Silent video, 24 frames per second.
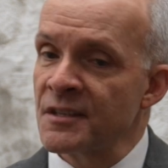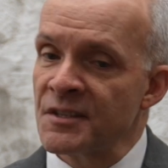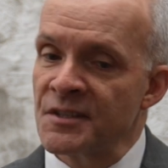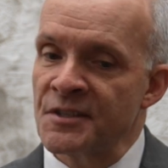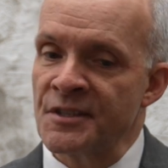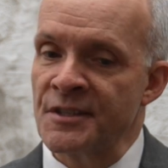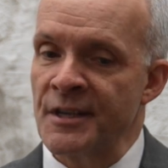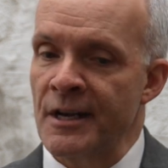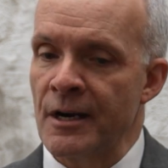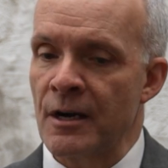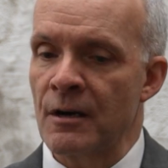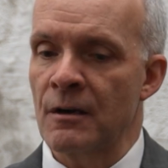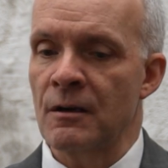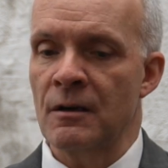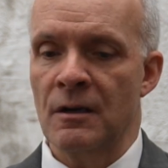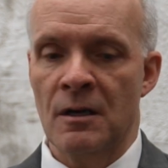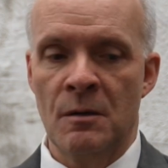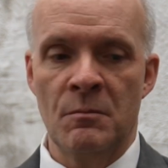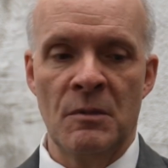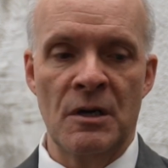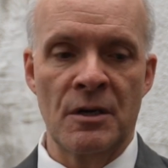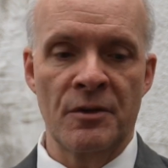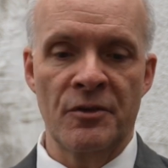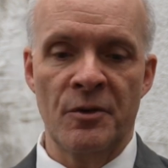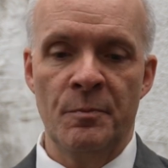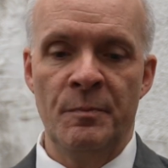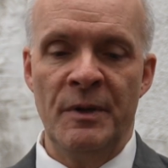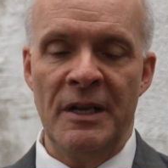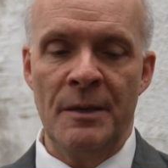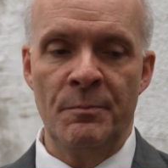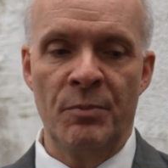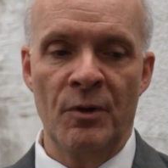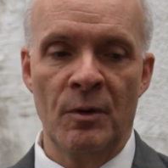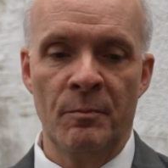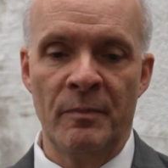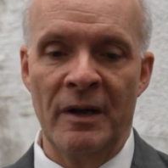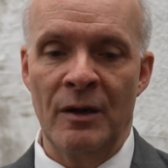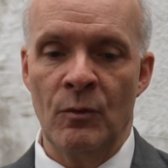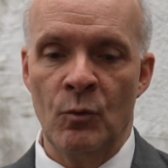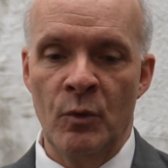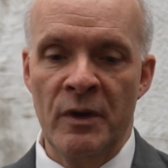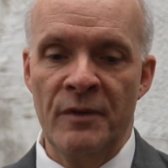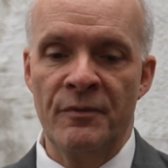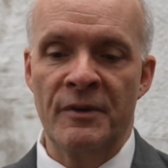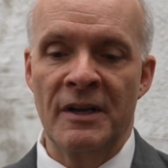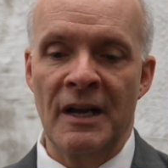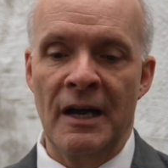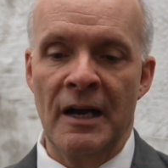is there among the people, but
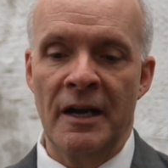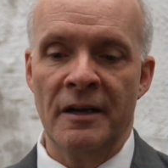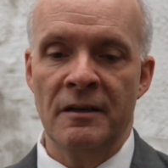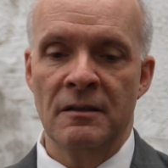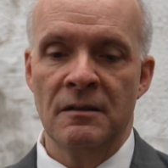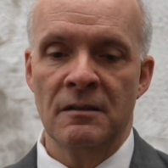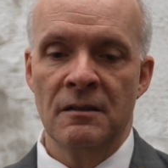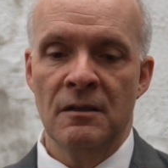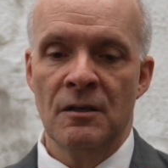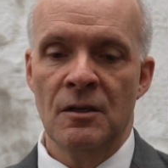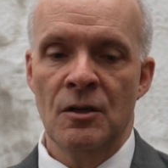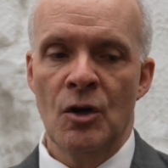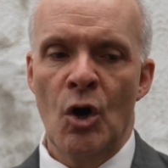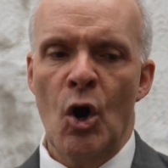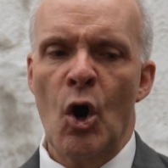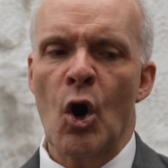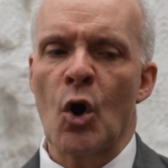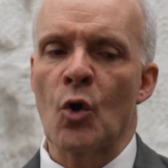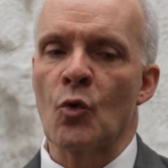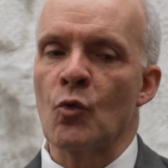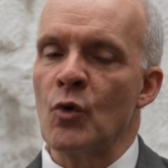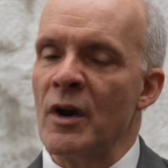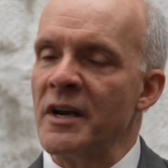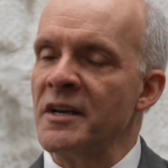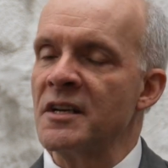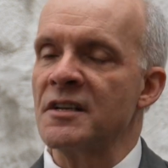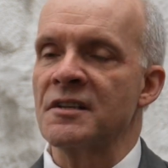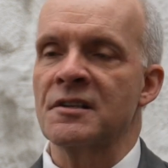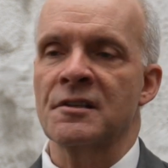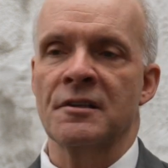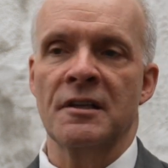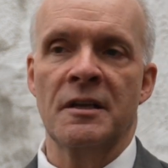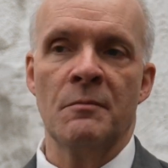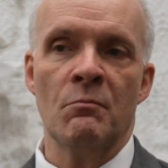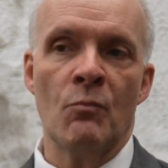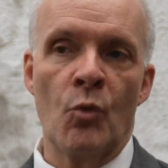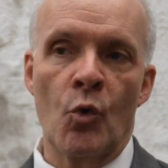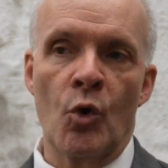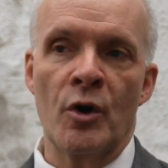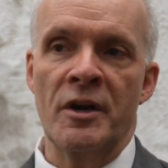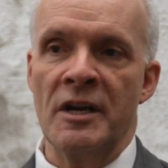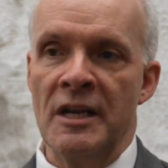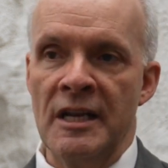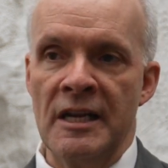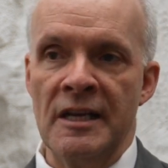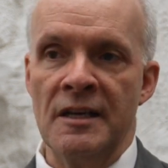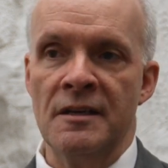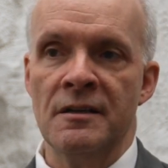we've got horrendously more
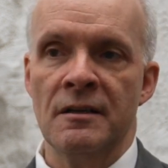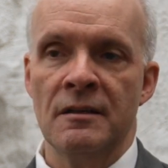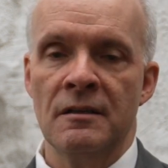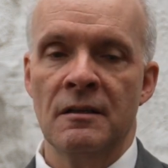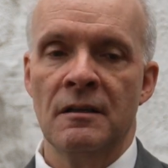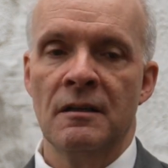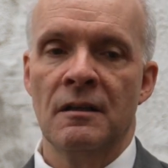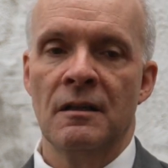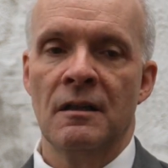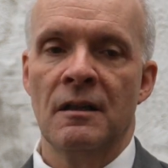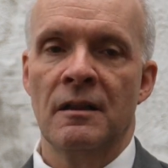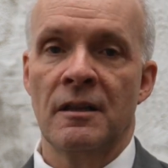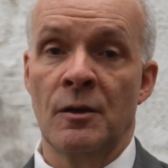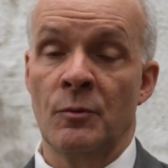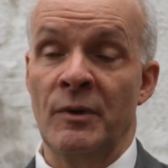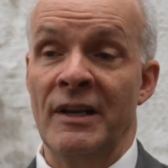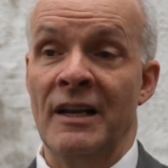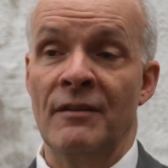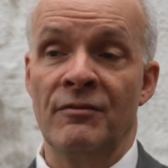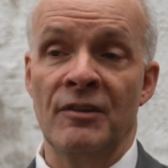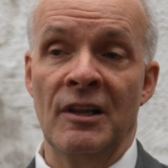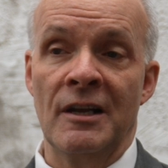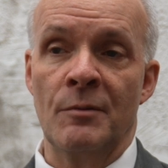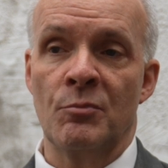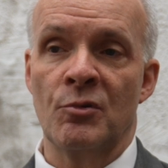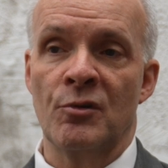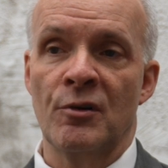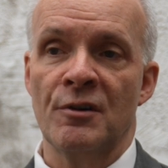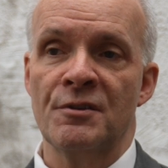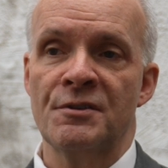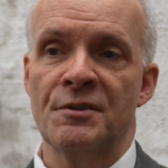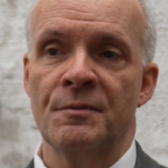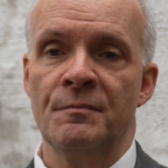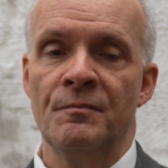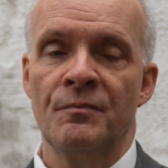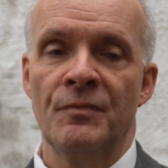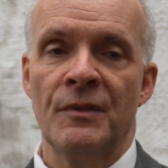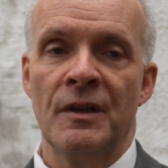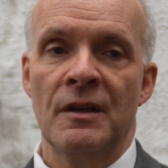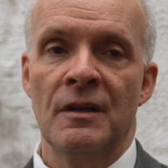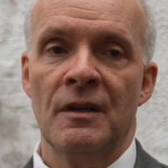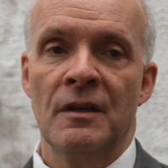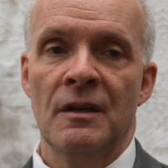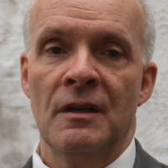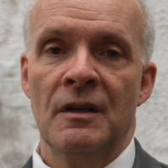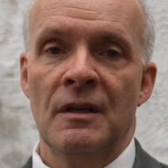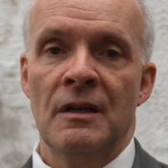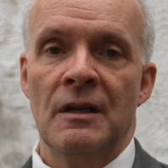need than we have laborers.
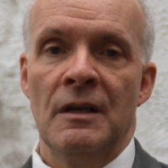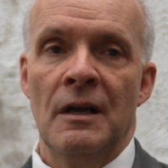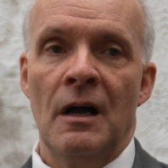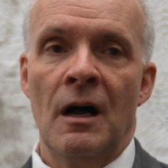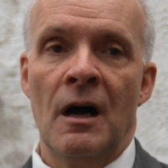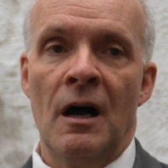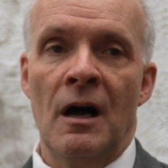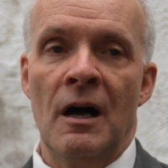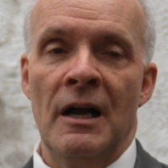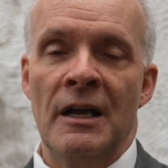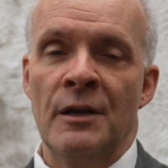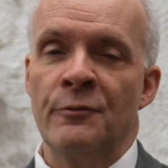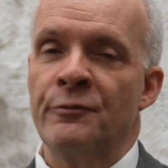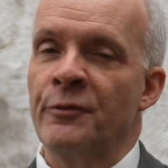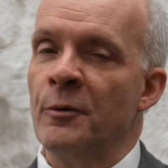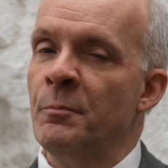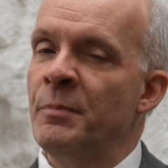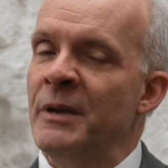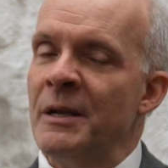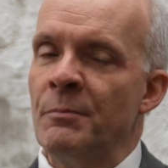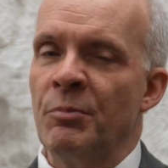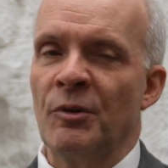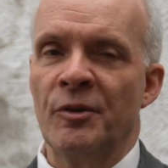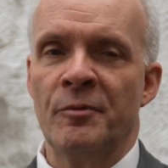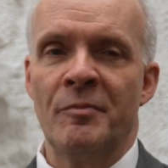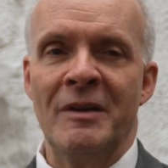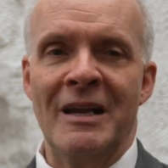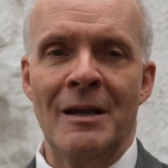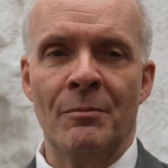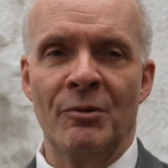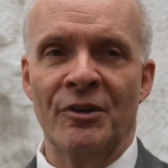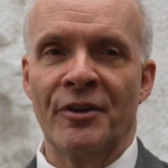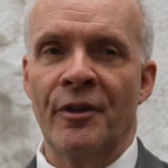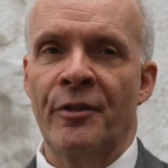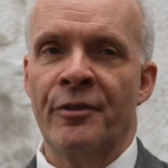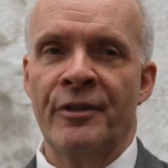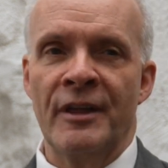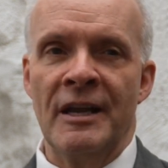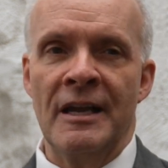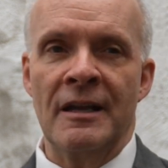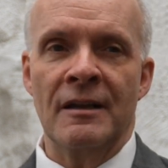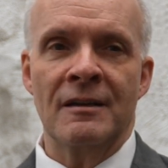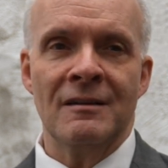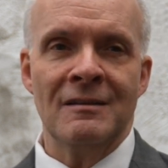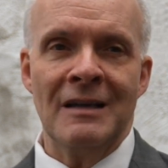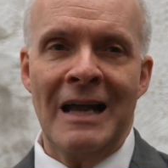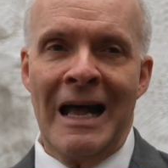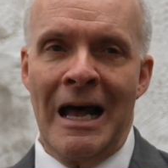And for people to be able to
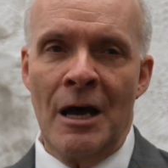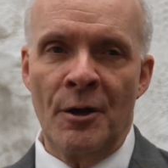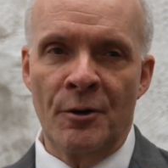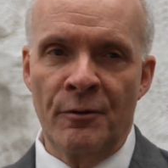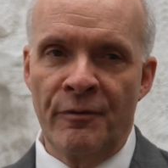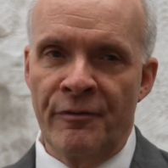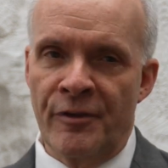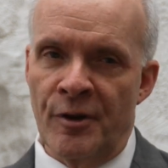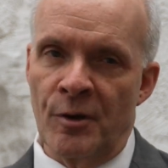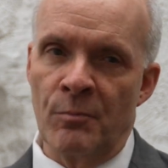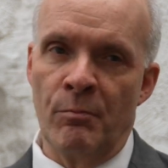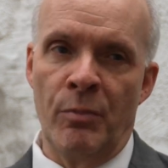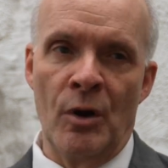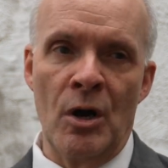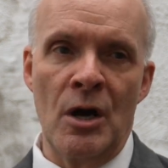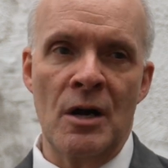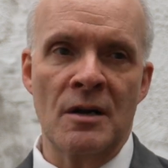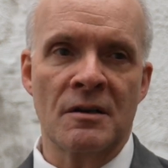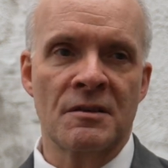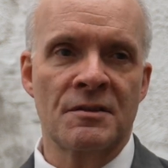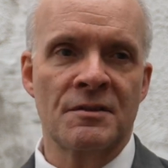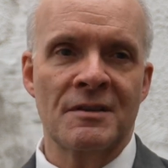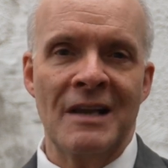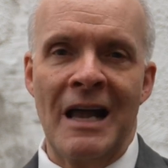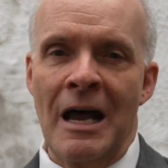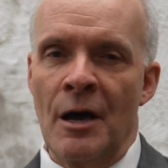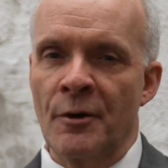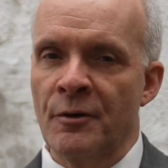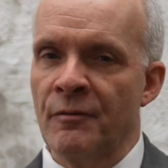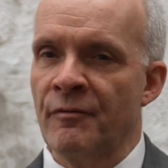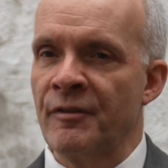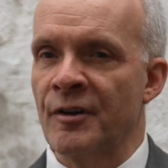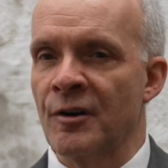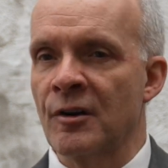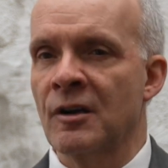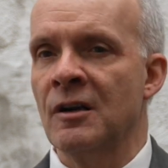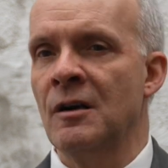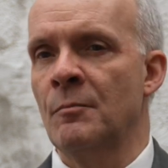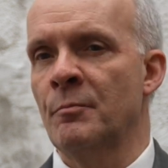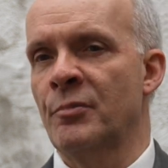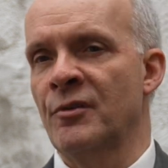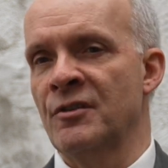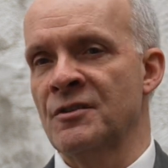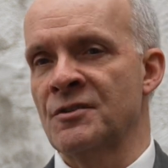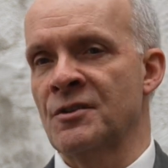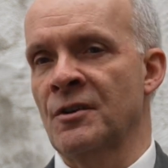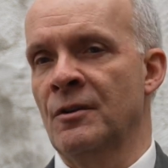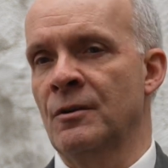think out of their box, out of their
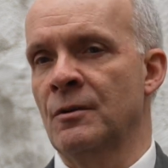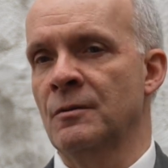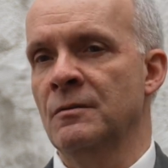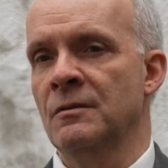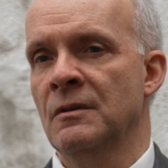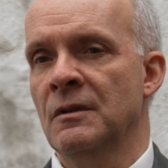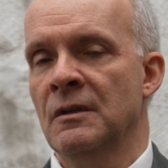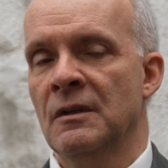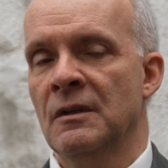comfort zone,